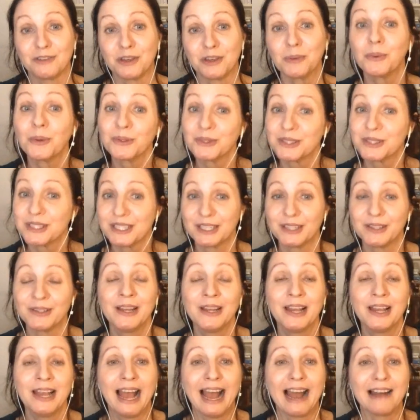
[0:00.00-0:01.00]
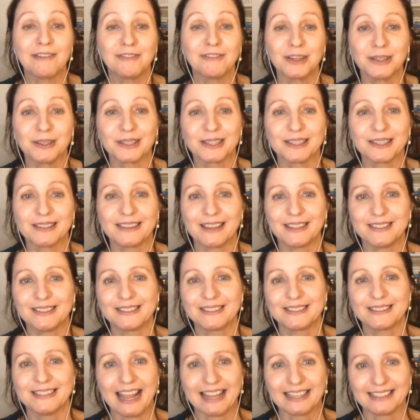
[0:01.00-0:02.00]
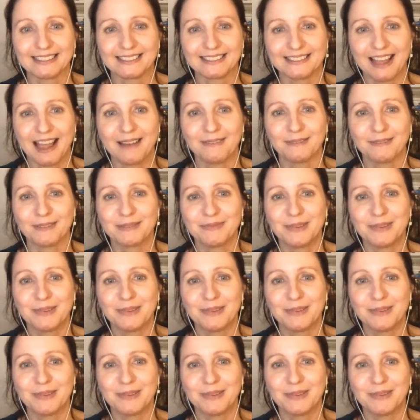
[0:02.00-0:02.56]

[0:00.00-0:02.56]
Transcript: want to have a look at those next steps.